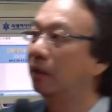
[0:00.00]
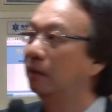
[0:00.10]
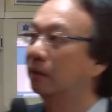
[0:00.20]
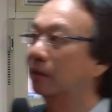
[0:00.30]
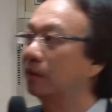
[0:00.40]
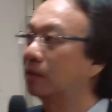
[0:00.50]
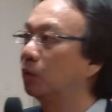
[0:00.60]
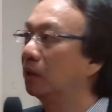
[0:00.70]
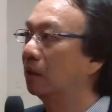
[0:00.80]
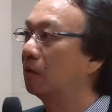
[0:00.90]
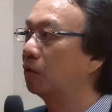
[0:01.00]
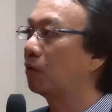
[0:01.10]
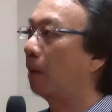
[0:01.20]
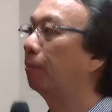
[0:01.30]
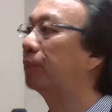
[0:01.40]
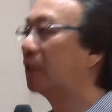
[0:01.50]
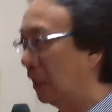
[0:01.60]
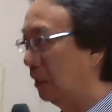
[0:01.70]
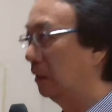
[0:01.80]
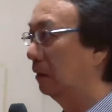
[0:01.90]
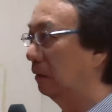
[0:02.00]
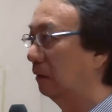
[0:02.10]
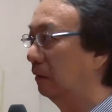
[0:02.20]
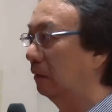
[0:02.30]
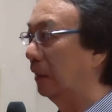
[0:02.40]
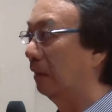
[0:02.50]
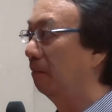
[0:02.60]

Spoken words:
that is the word rupt. Yeah?